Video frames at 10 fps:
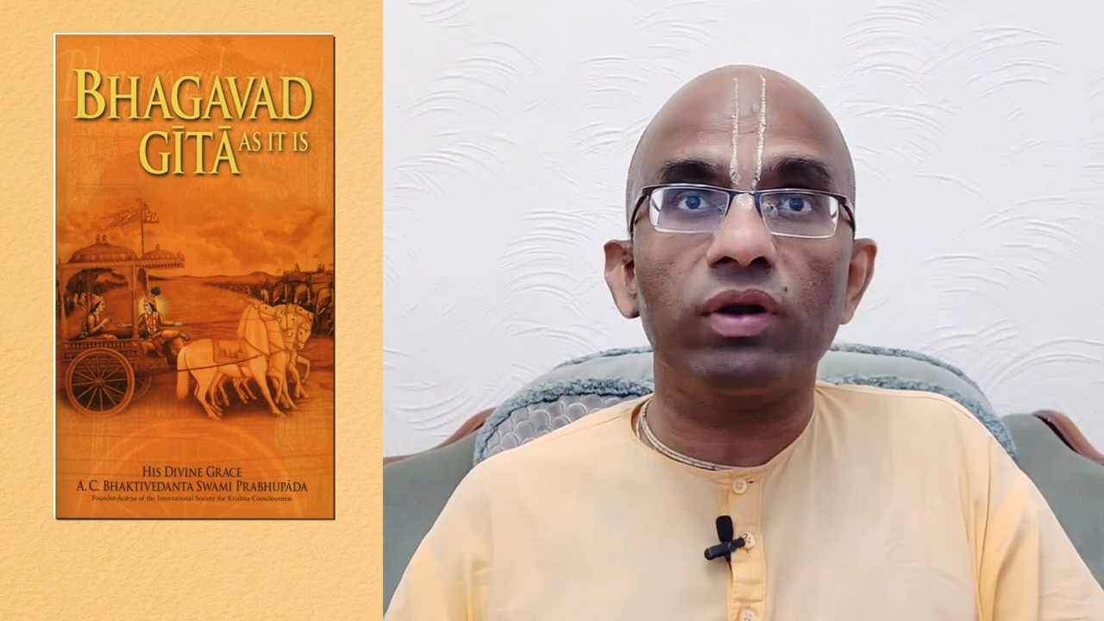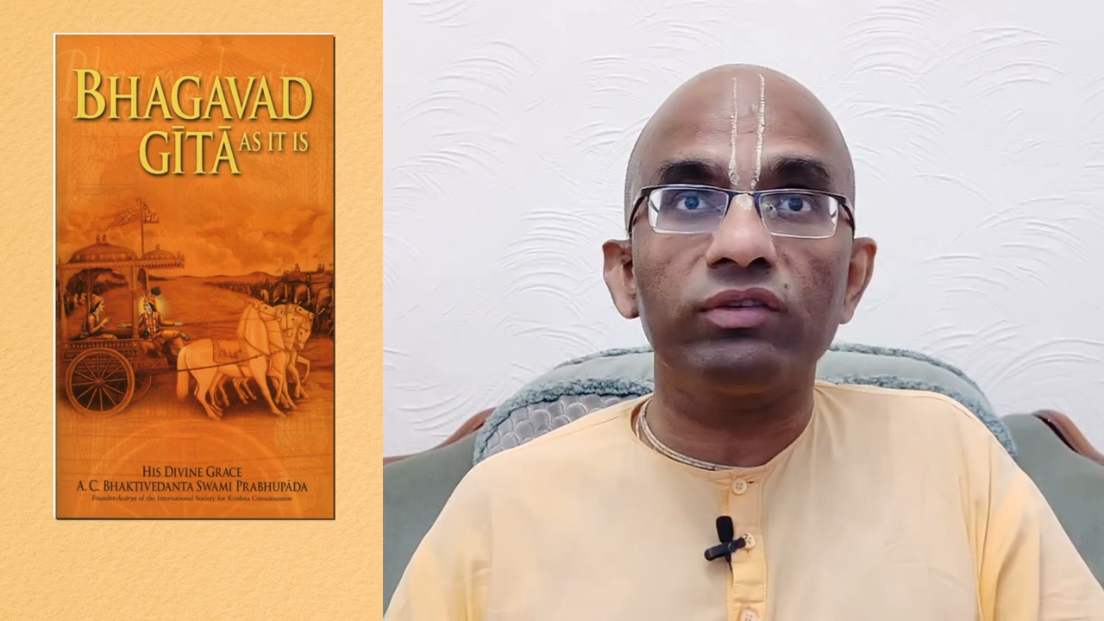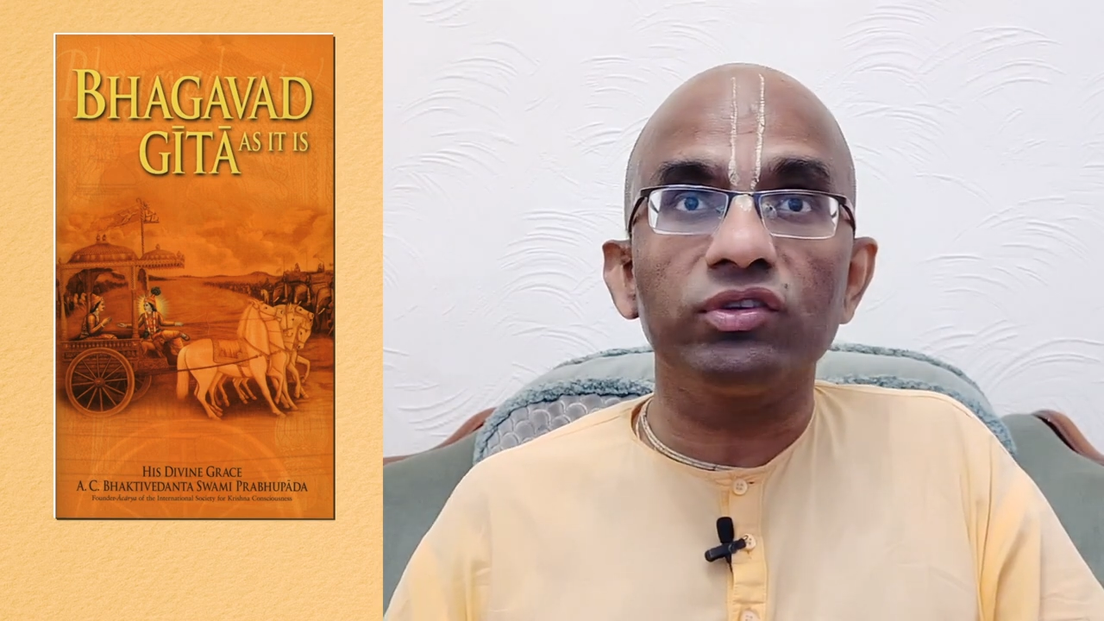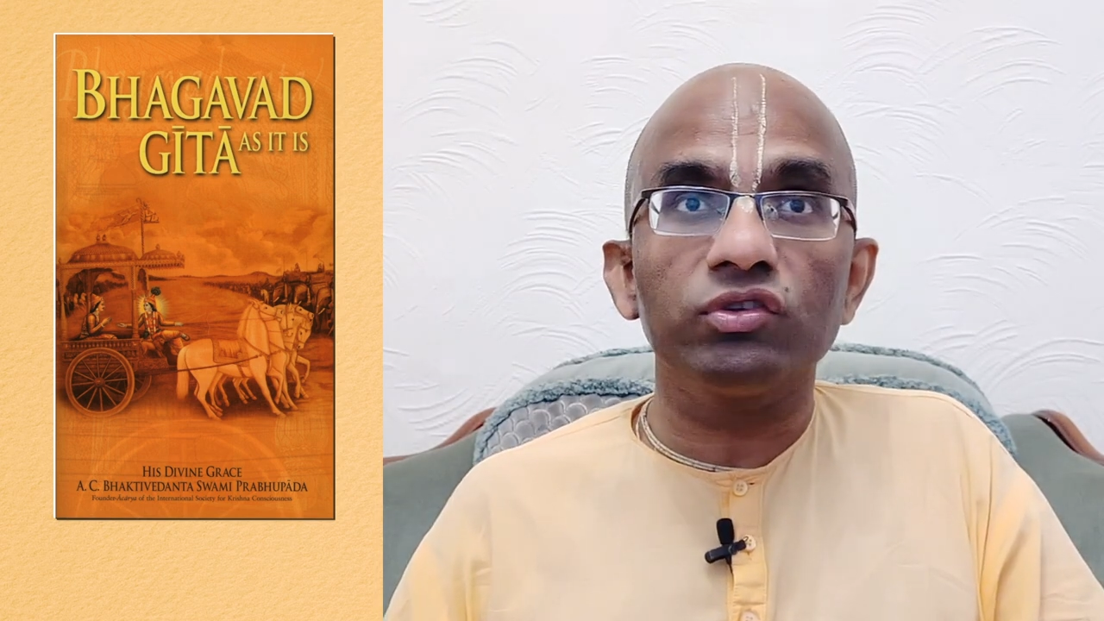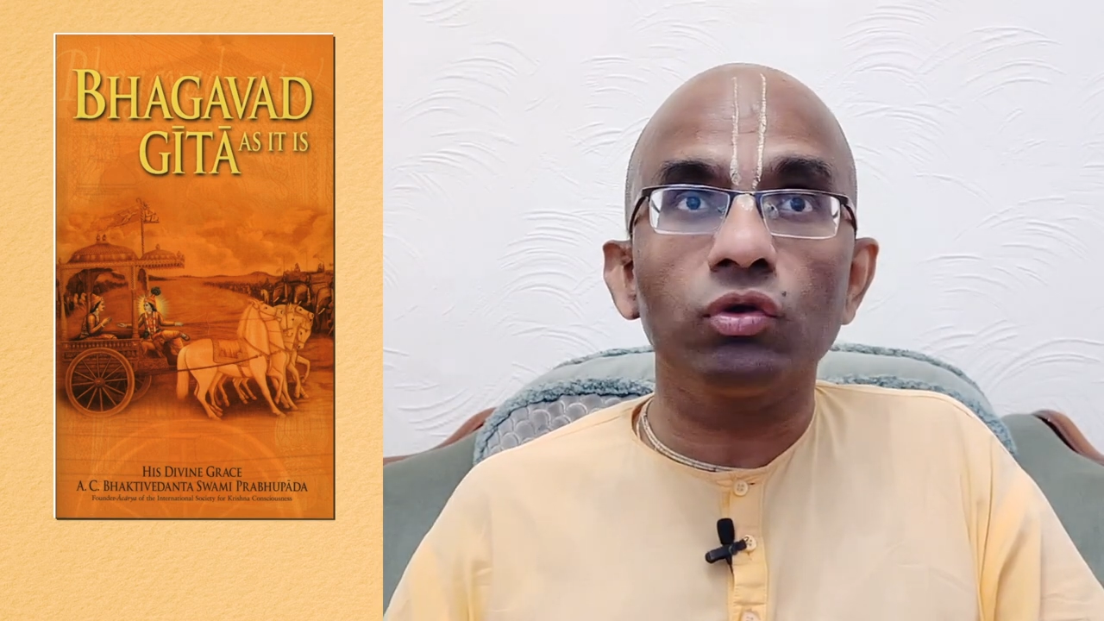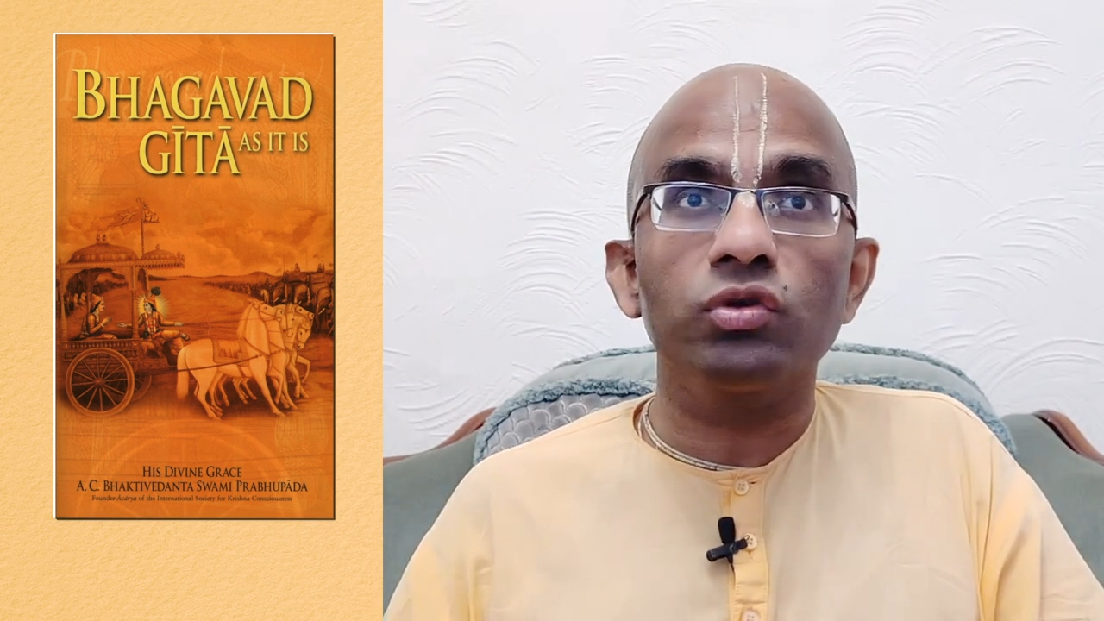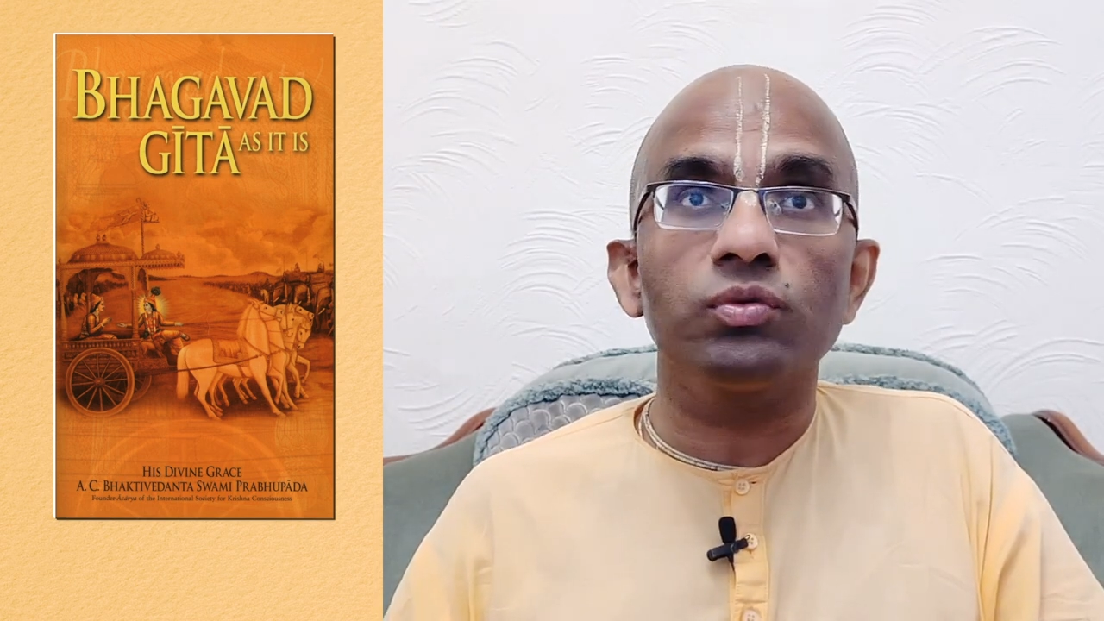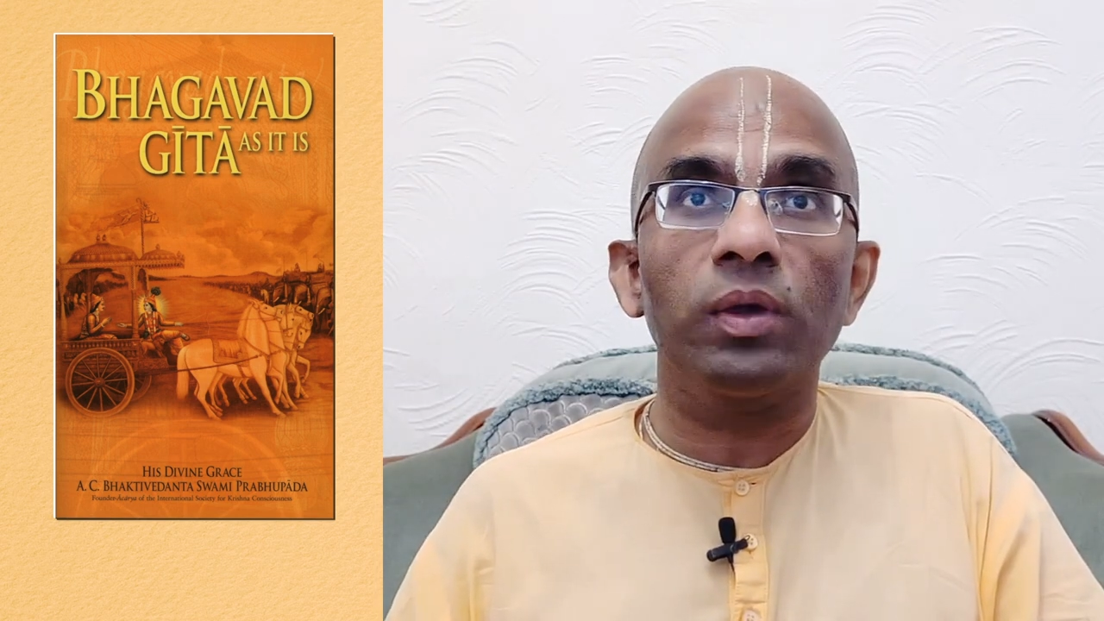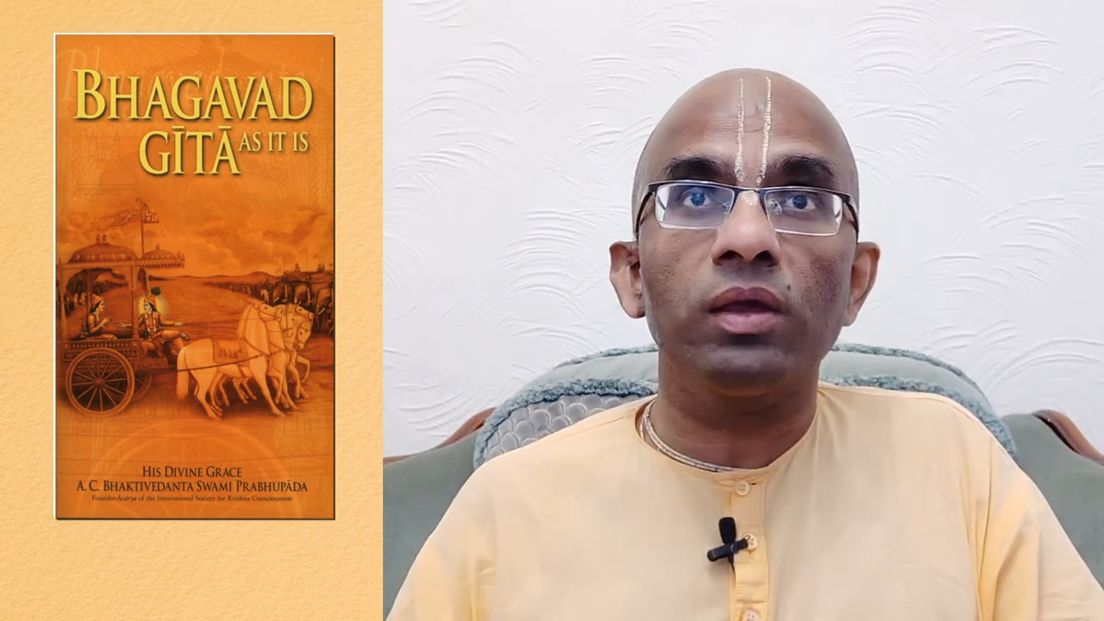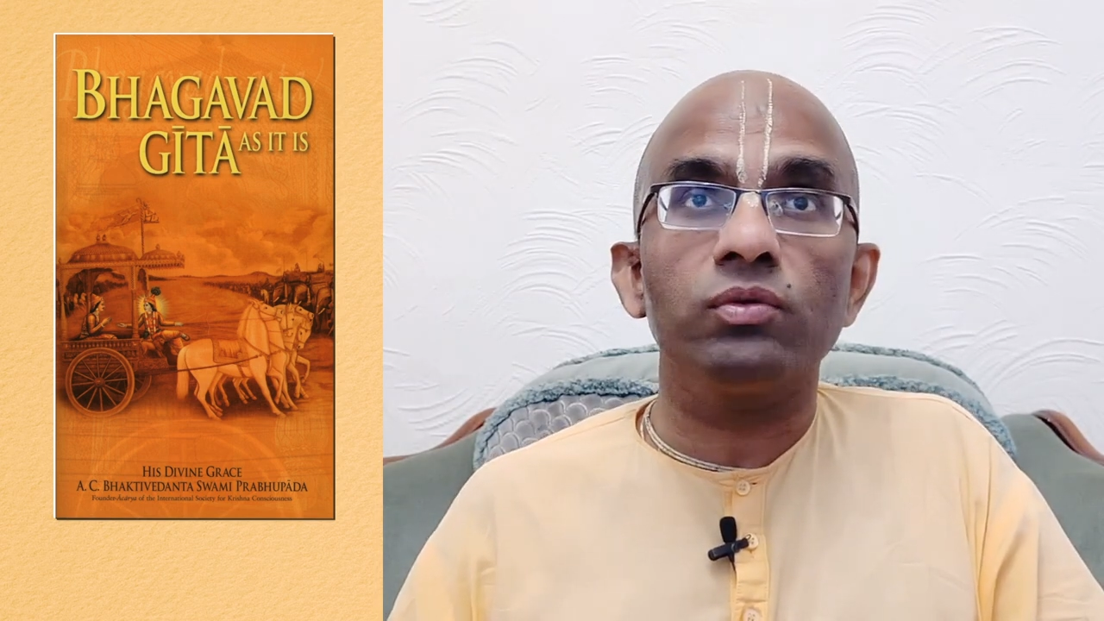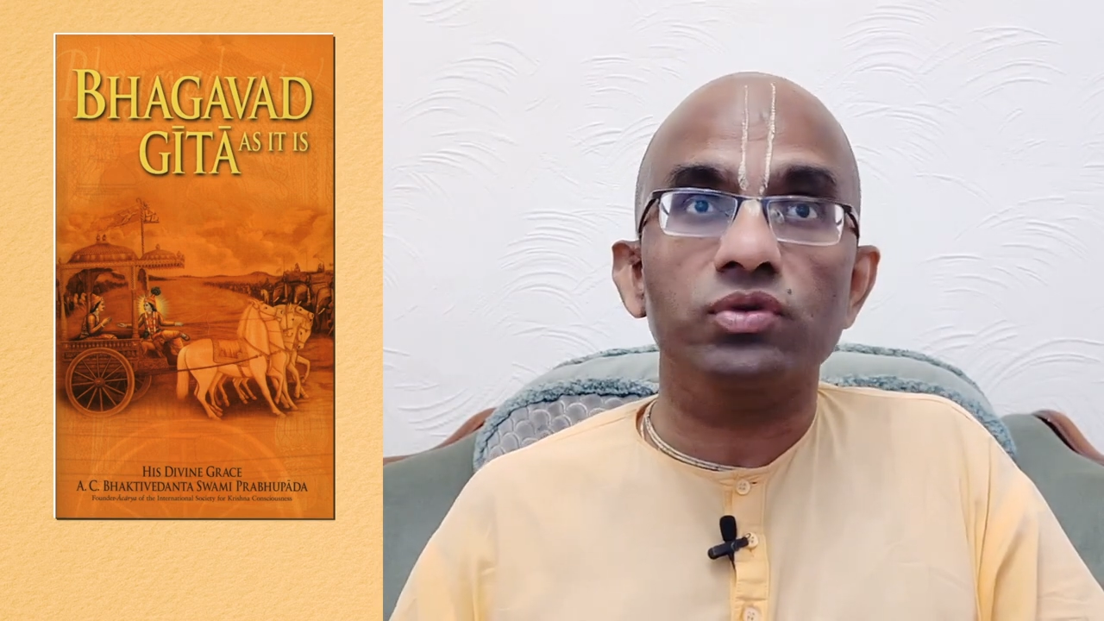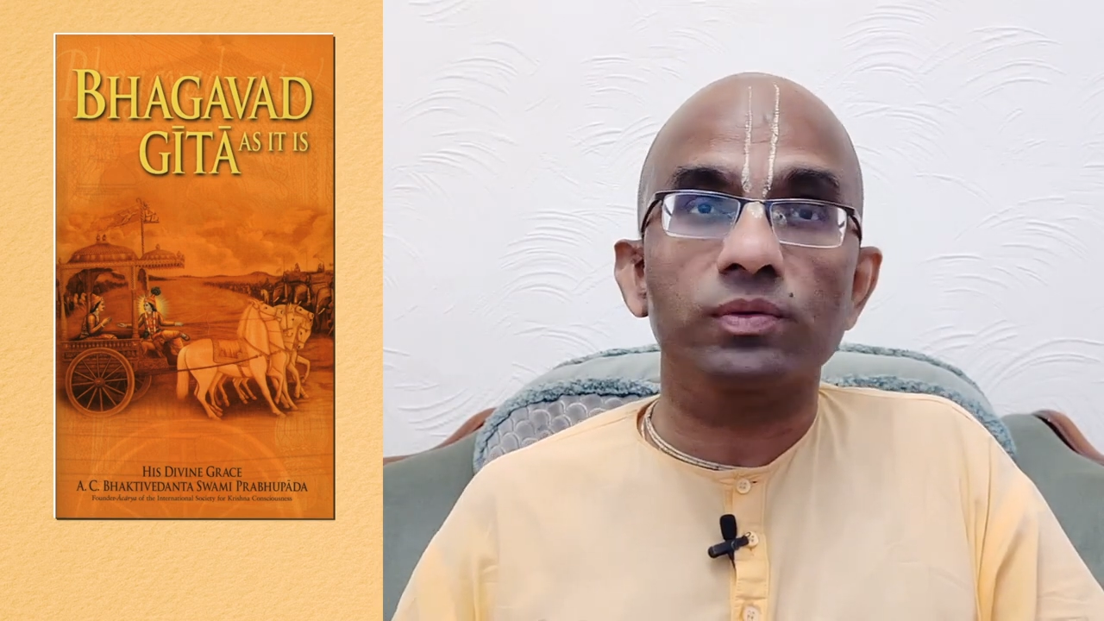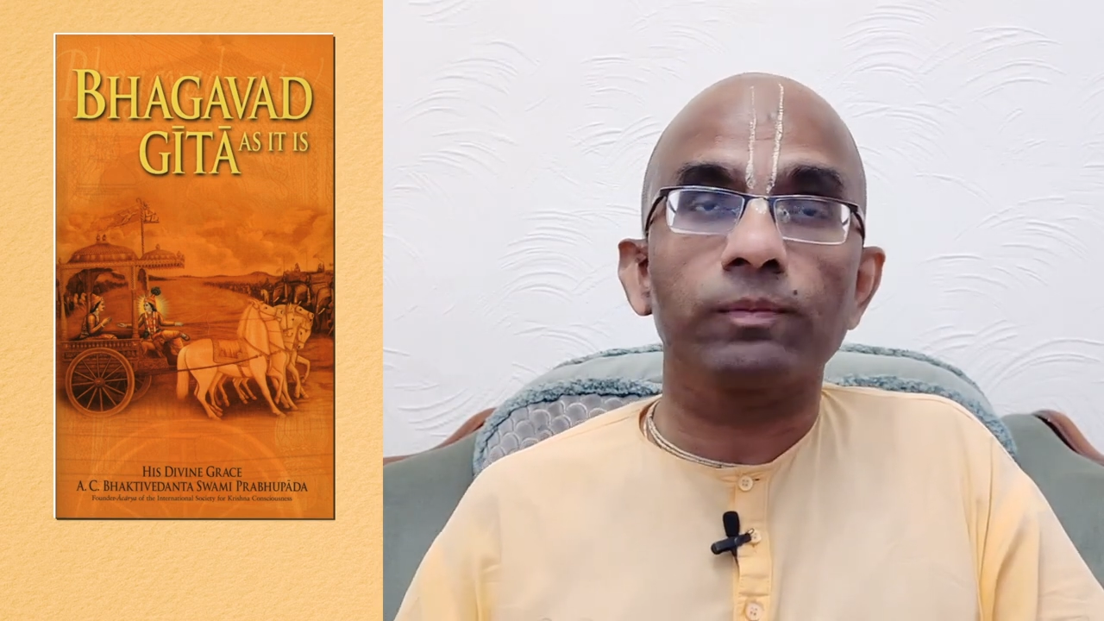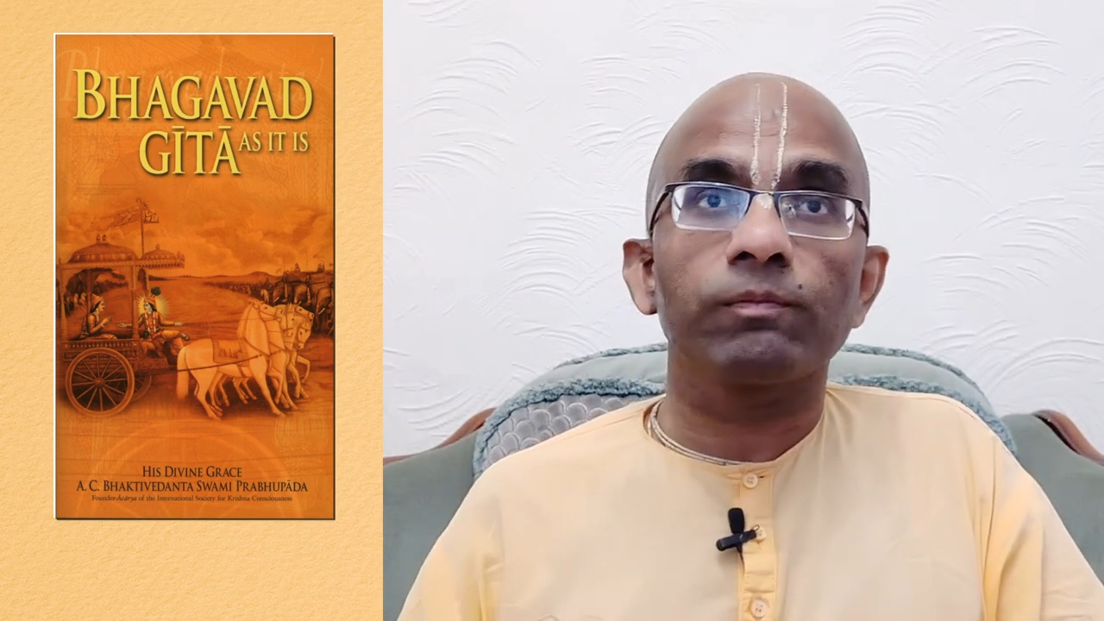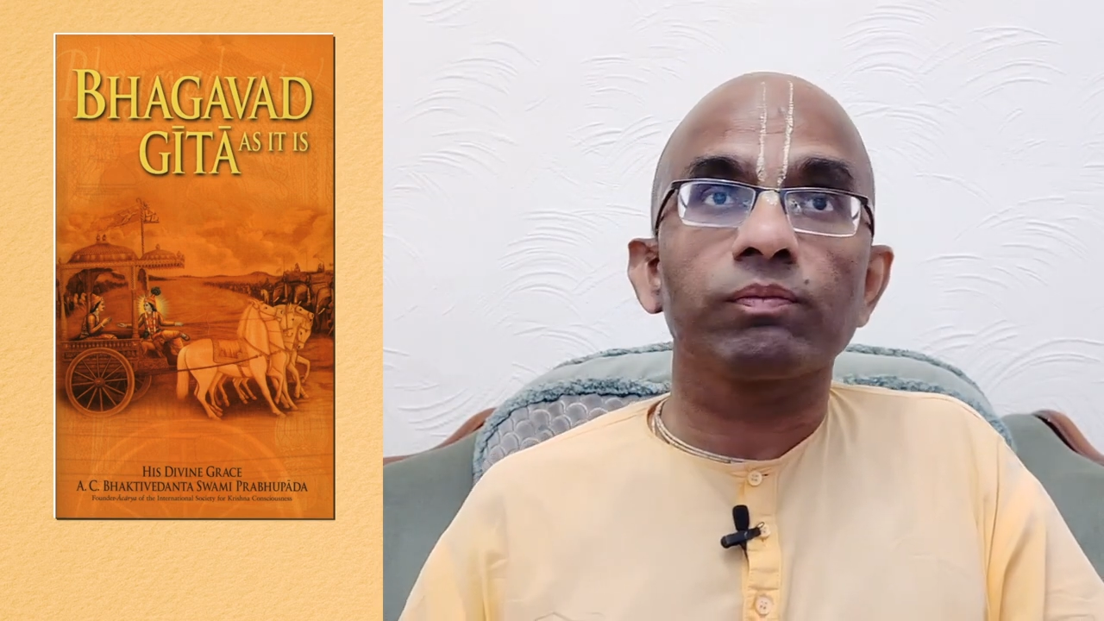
resist those waves,